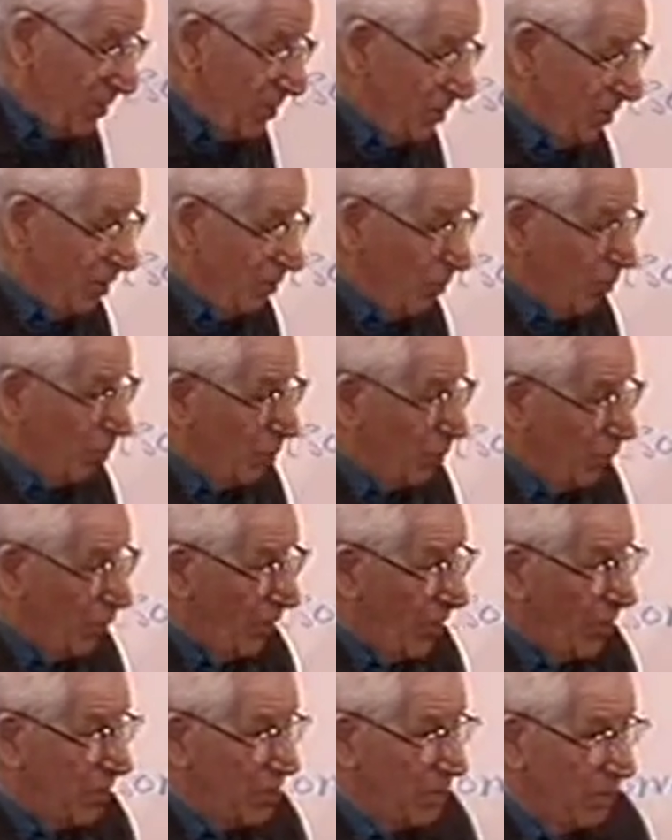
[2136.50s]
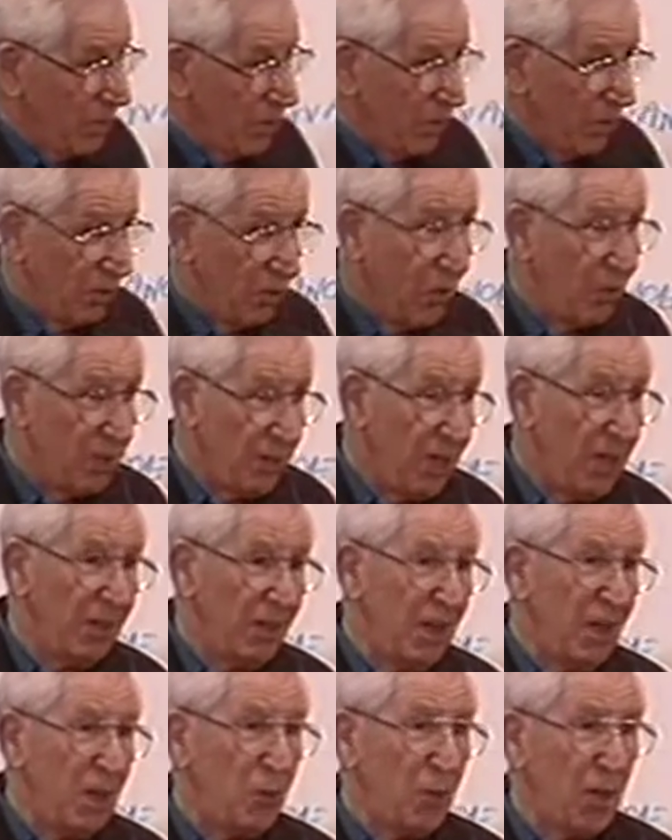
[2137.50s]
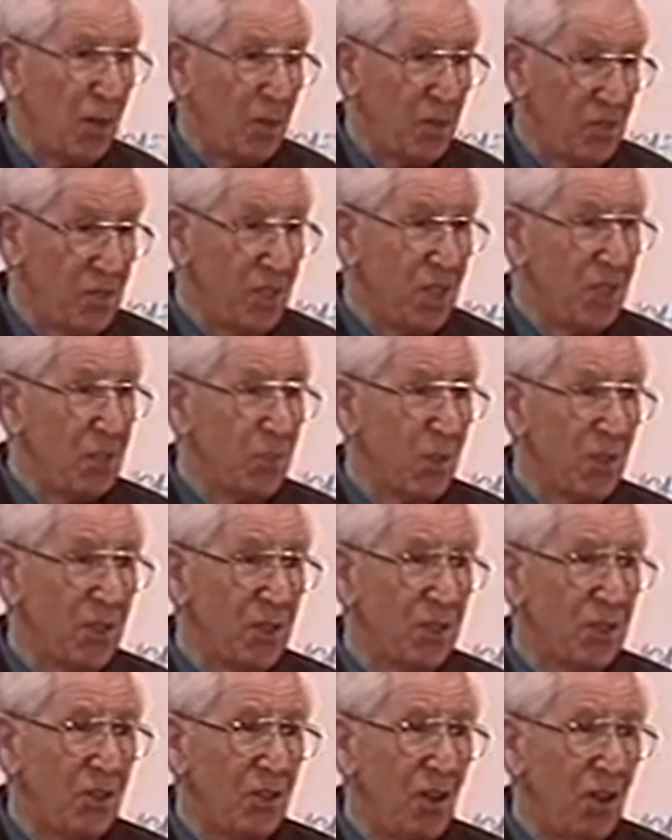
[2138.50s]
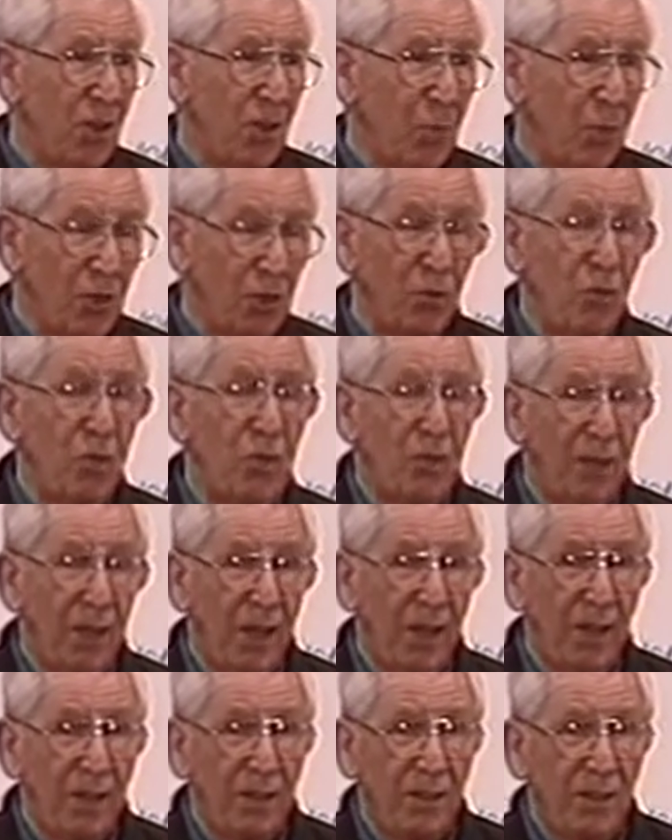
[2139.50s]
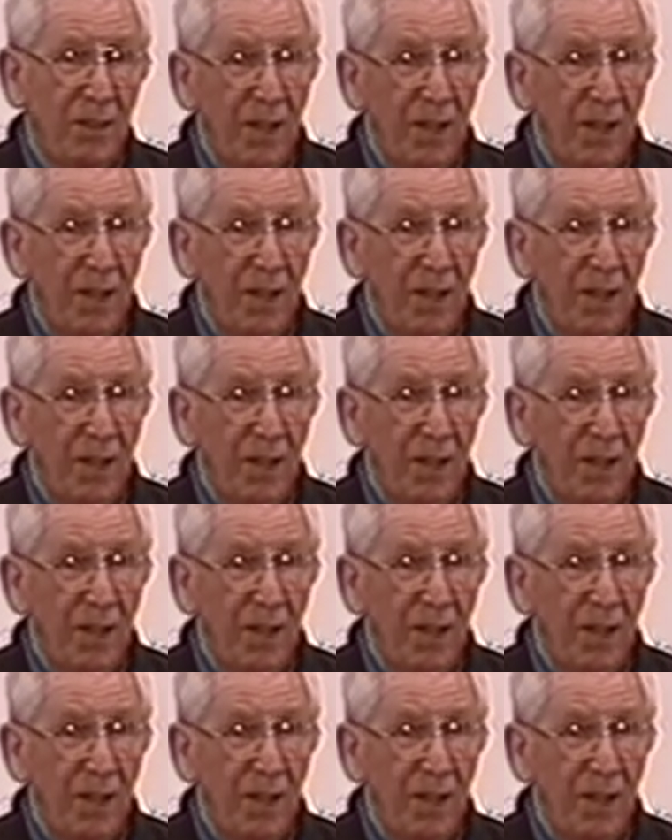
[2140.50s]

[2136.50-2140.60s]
no good for us, not yet anyway, but 6 months' time, we could look at that.